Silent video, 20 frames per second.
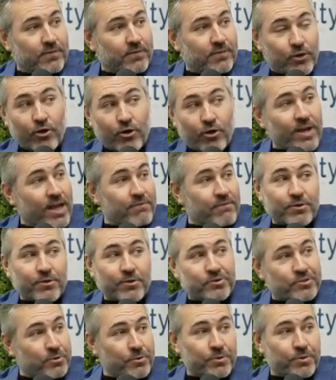And if you don't have
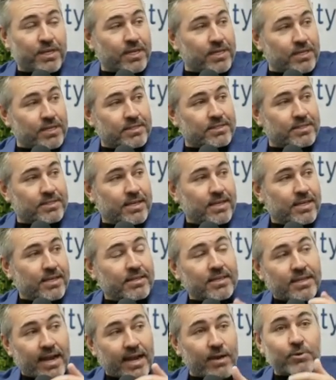those two things,
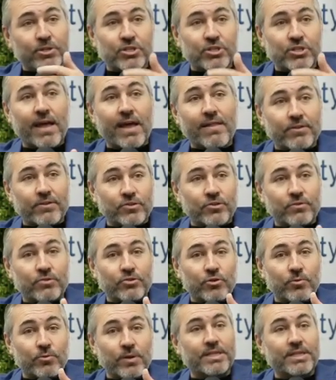then I would challenge you
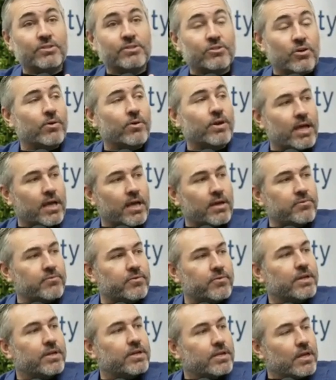that you really don't
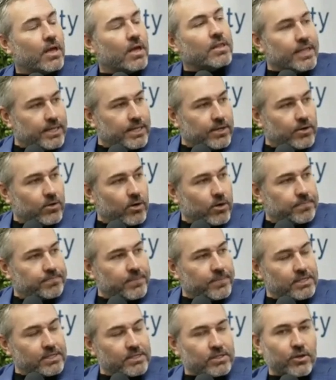have a lead at all.
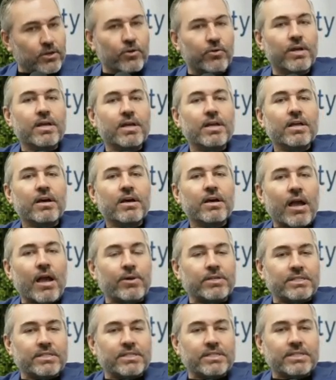Mm-hmm. And so
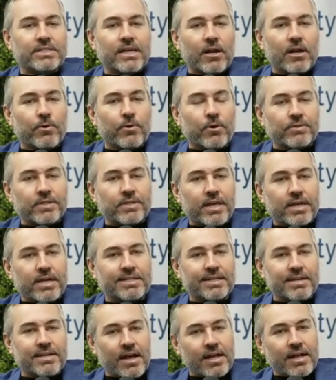I originally just kind of wrote that
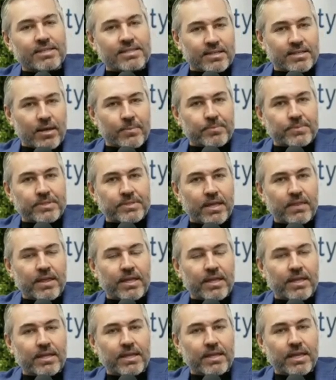as a concept. And
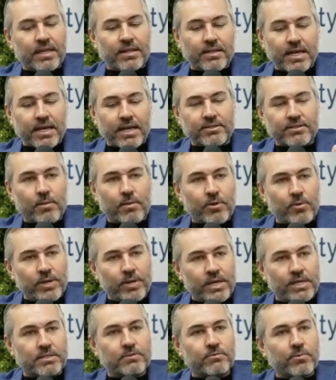then in the last couple of
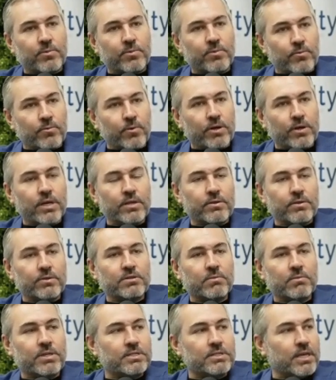weeks, as we've been working
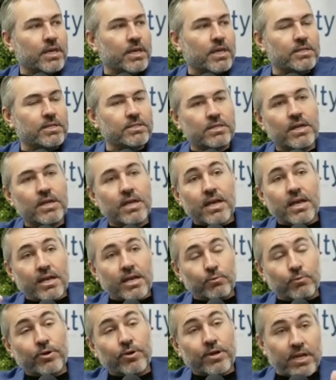through some of these things, and
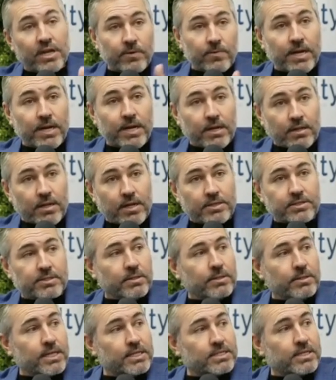as we're getting ready to
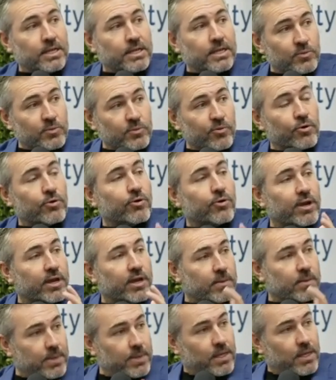launch the Leads Connect
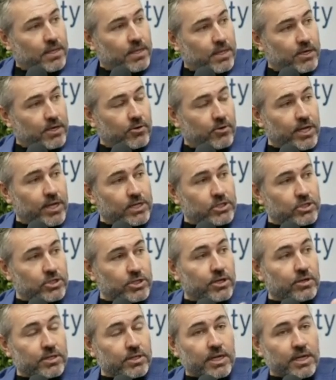program,
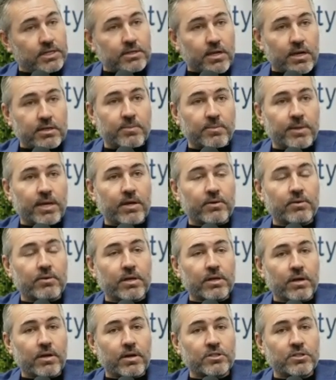next year, that I talked about
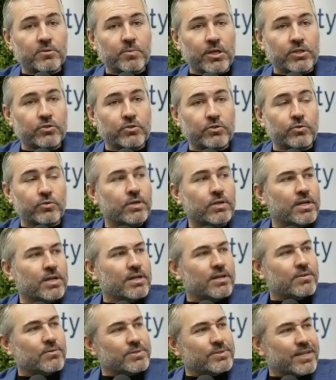on our special,
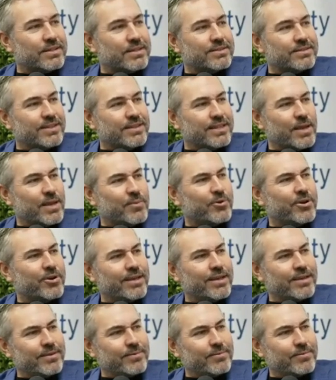was that Labor
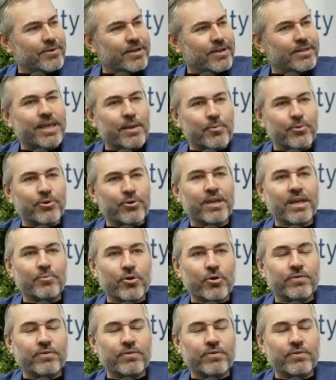Day yep.